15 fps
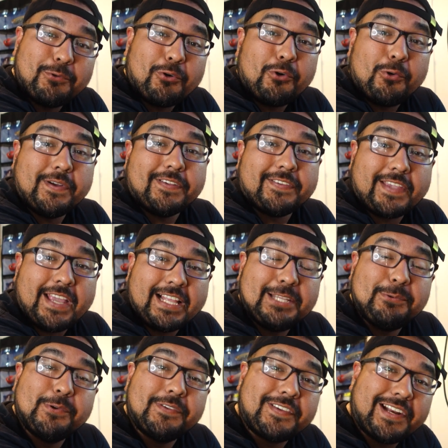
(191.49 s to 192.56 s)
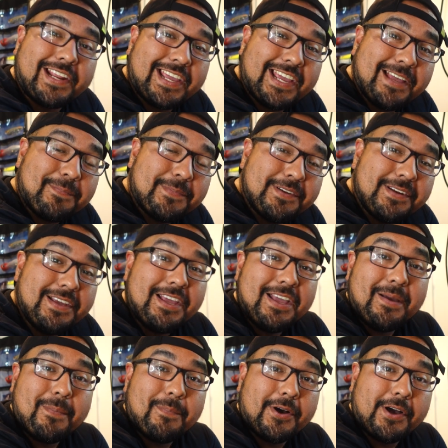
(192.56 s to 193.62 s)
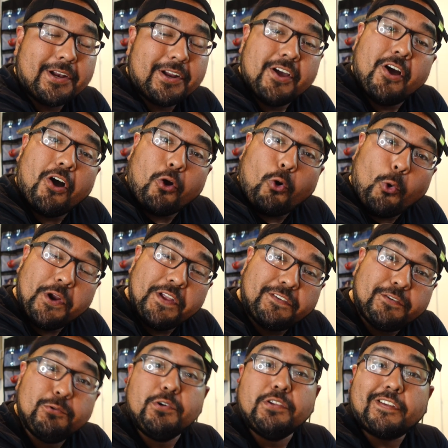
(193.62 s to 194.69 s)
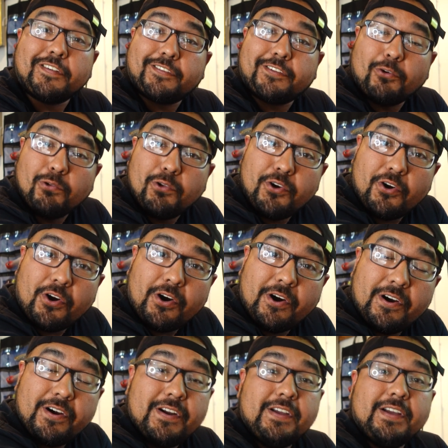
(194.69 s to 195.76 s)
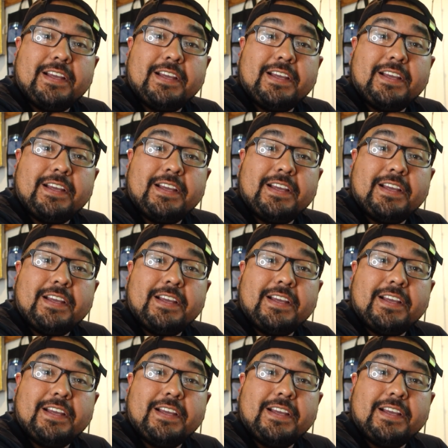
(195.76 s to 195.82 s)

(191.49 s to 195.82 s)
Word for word: We don't know exactly what's gonna happen, but according to the sonar,